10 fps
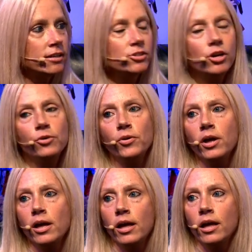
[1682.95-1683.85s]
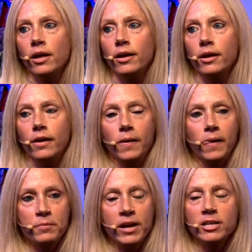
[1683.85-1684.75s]
So,
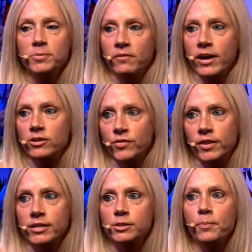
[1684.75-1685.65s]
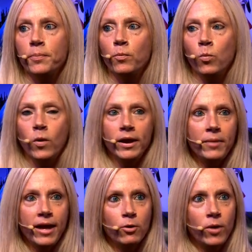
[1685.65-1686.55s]
and my husband can vouch for this, way
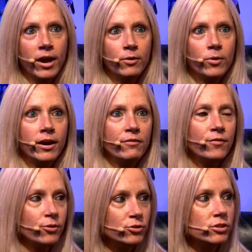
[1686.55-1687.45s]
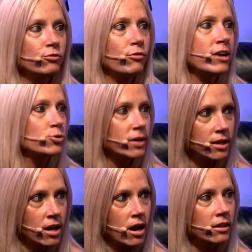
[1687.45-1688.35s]
back when I first graduated
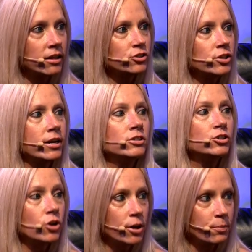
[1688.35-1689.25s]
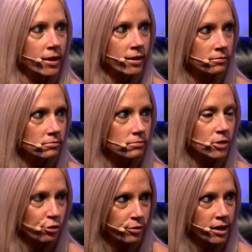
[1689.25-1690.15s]
college and I started my
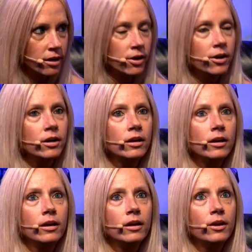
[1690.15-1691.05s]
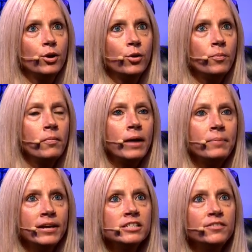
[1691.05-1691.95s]
career, my
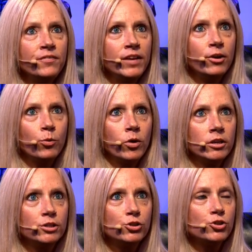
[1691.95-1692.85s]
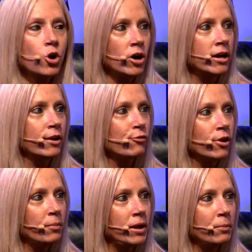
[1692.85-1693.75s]
biggest fear was talking in
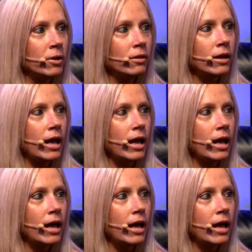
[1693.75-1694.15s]
front of people.